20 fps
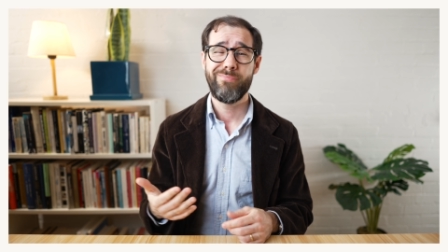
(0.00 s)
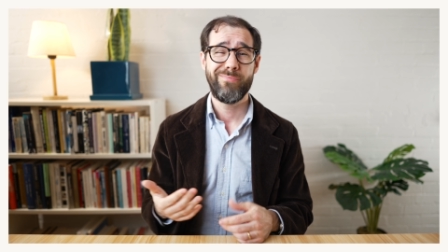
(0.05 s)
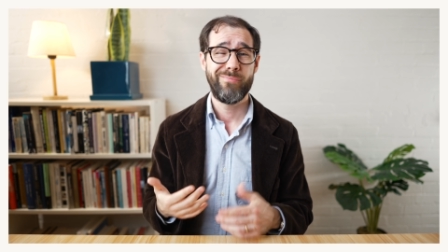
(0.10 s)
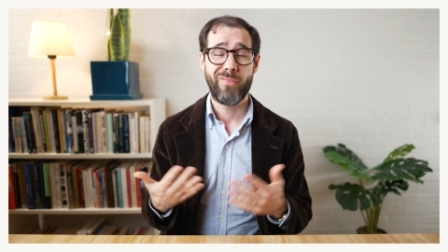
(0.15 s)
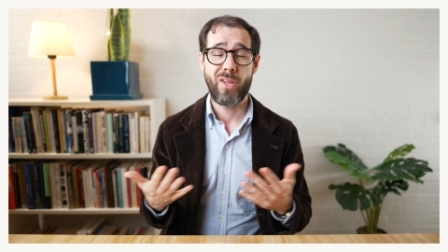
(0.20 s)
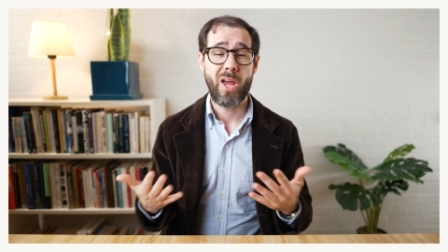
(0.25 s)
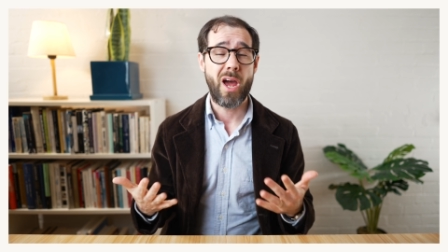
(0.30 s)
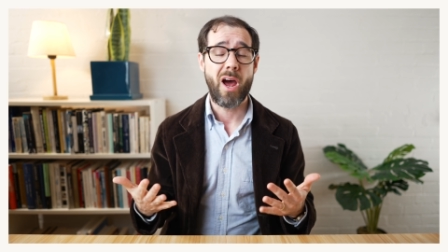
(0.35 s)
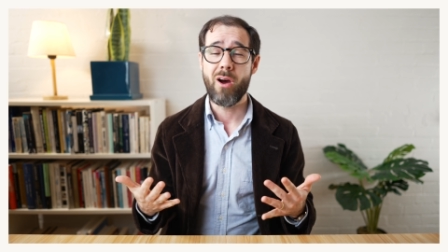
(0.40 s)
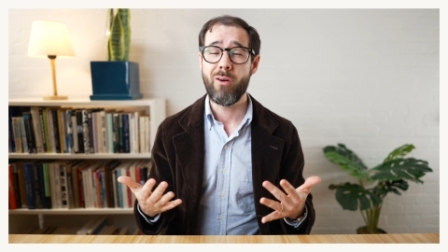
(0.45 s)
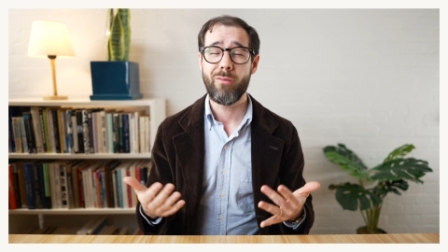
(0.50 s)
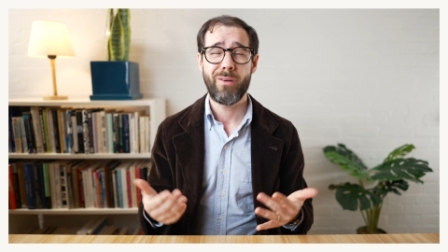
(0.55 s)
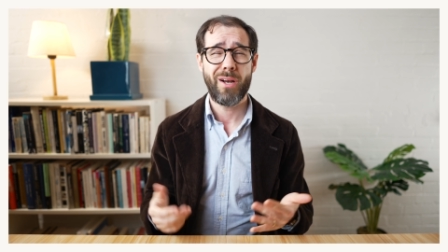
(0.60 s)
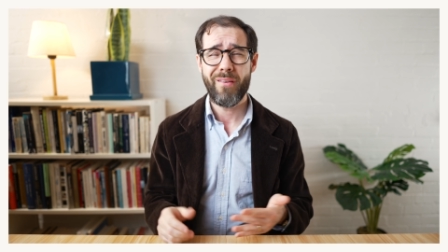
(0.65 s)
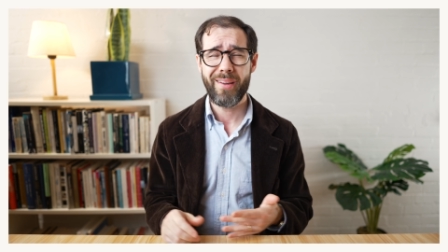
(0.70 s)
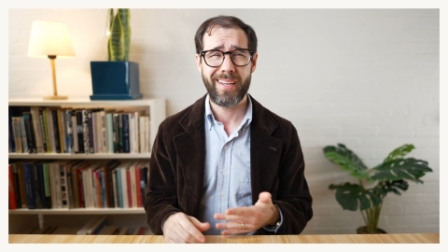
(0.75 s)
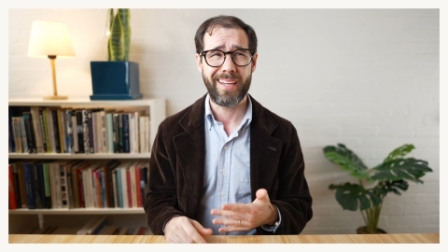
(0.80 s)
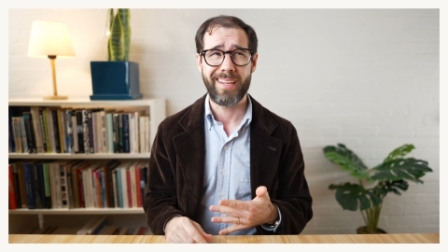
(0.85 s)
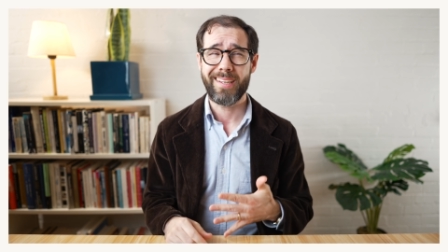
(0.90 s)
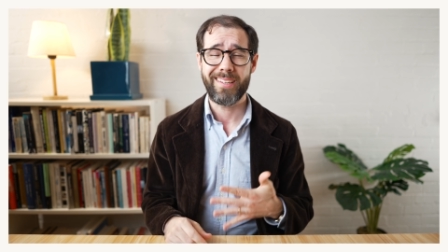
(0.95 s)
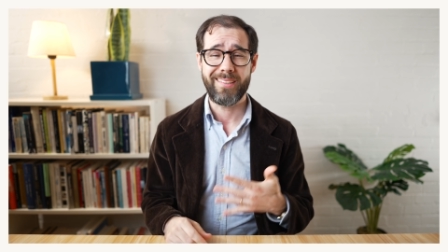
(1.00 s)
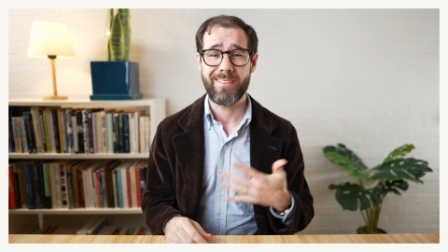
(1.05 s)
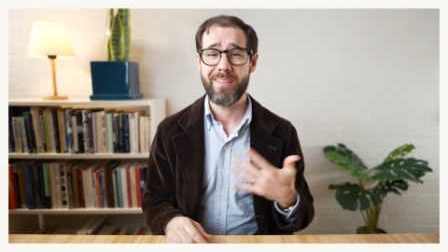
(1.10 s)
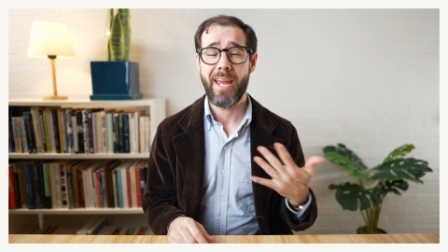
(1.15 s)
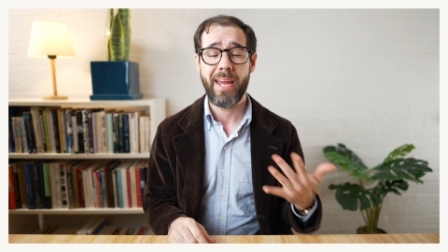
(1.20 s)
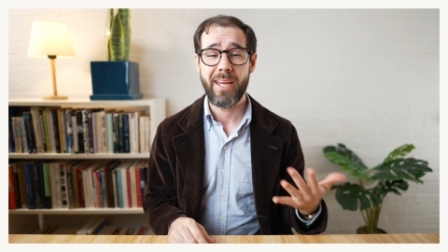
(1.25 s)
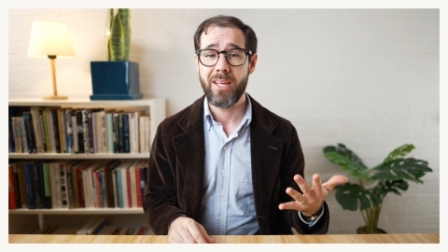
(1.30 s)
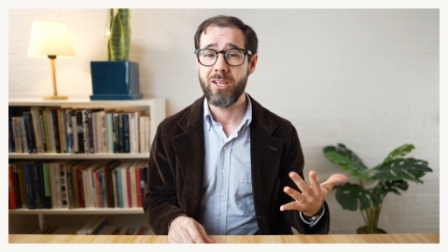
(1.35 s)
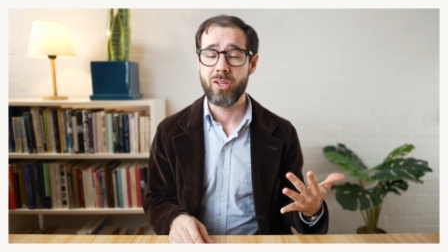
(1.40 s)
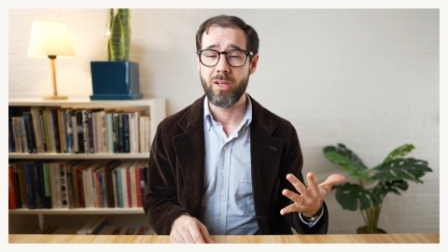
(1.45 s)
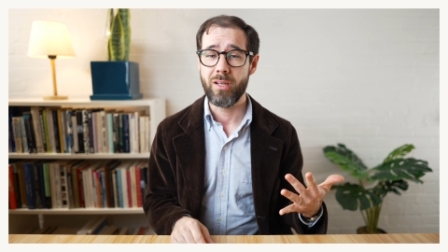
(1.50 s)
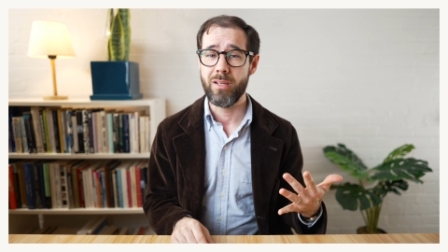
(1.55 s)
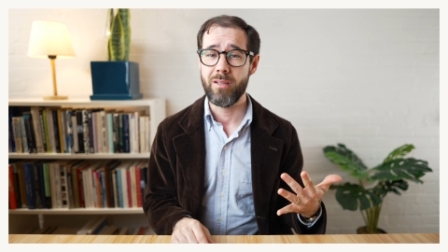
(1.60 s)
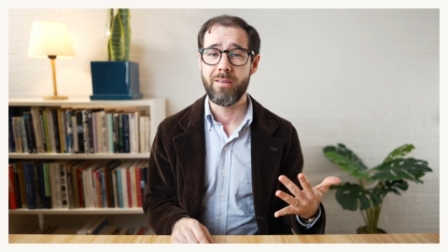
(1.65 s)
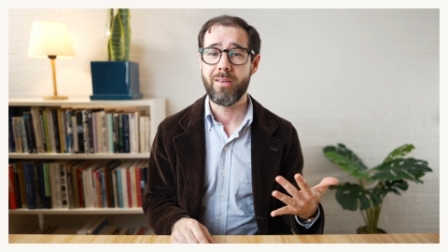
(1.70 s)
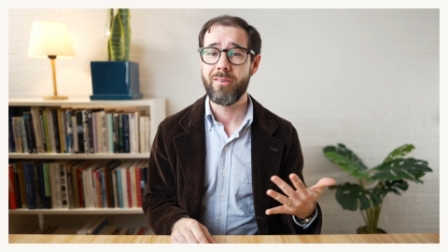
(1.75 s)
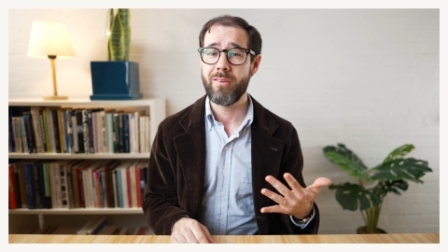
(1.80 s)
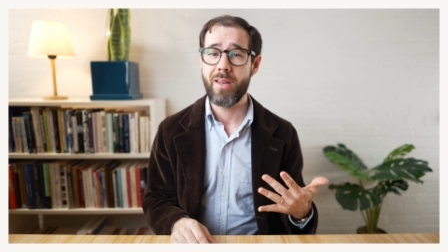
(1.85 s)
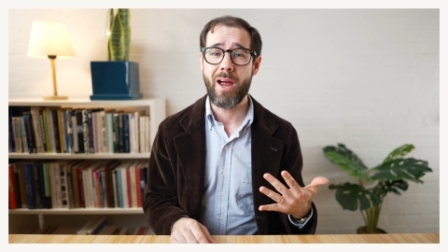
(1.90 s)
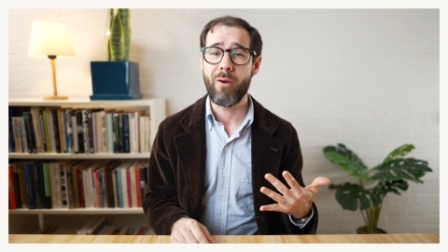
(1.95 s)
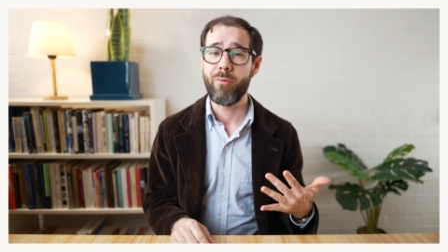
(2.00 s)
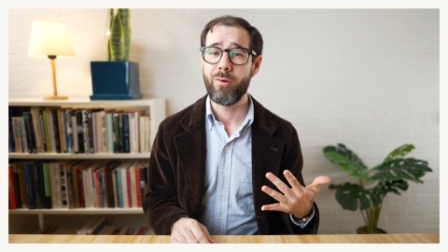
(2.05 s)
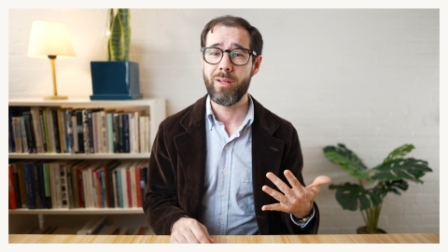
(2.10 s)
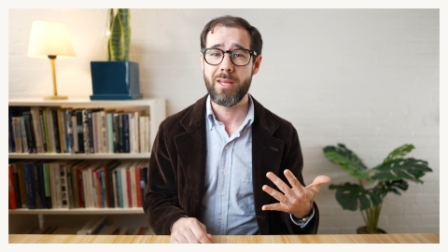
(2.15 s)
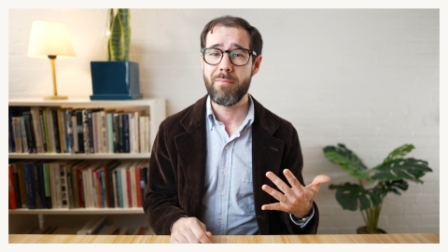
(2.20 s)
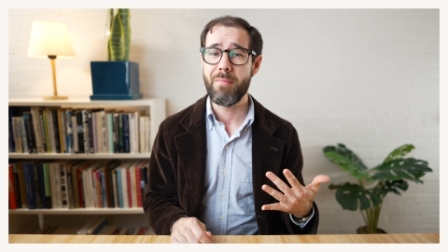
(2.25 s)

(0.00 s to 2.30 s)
No, calling it contagion does not really